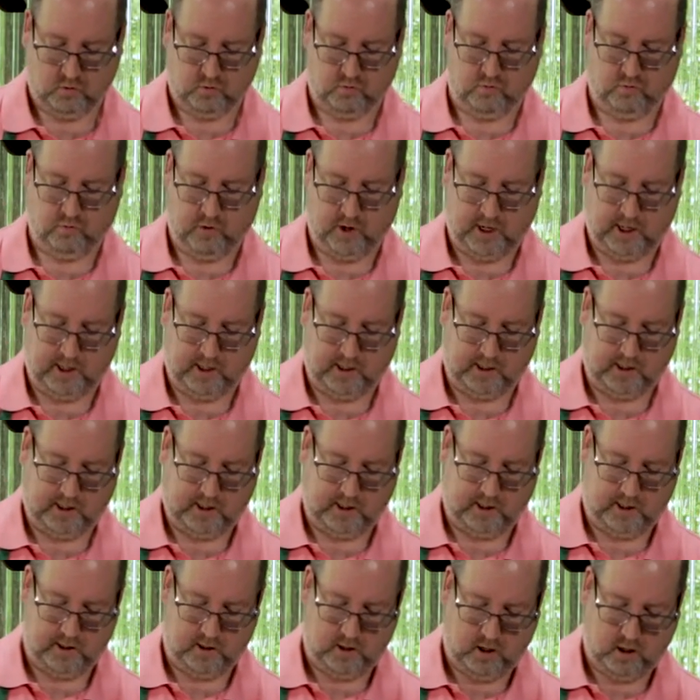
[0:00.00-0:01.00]
Right
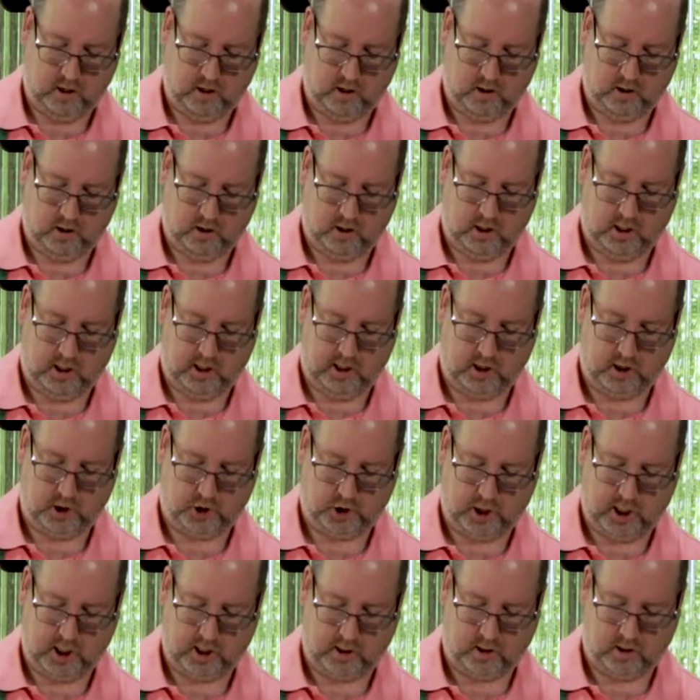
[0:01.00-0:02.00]
in the
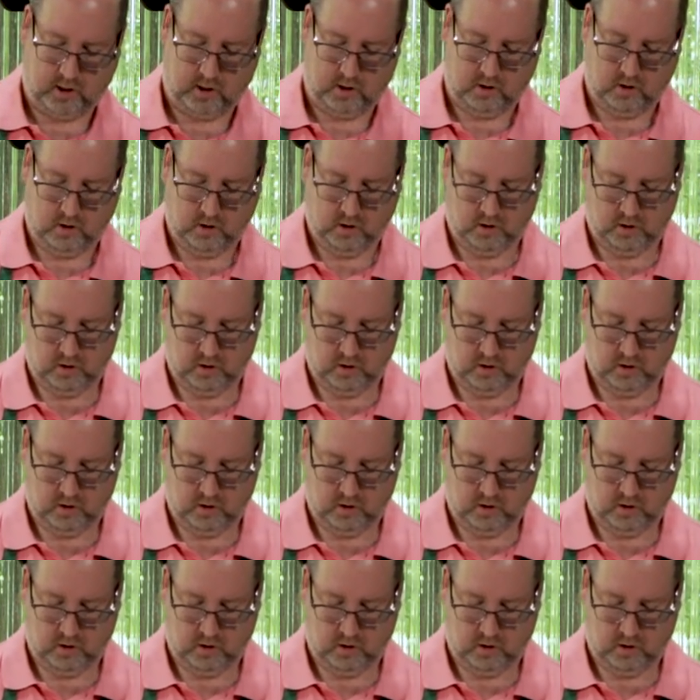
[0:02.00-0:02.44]
shaker.